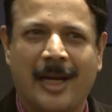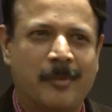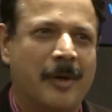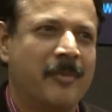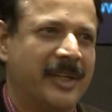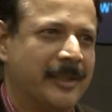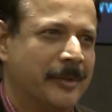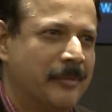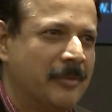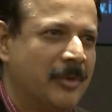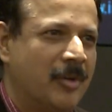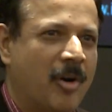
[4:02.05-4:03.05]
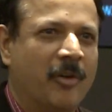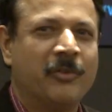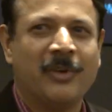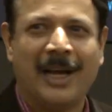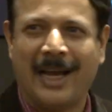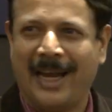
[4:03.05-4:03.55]
Ramamritham
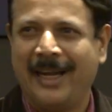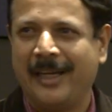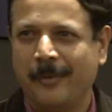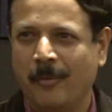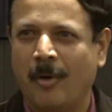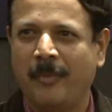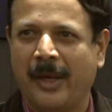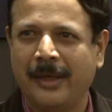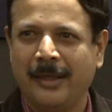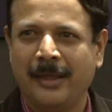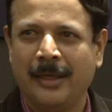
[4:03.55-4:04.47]
of IIT Bombay,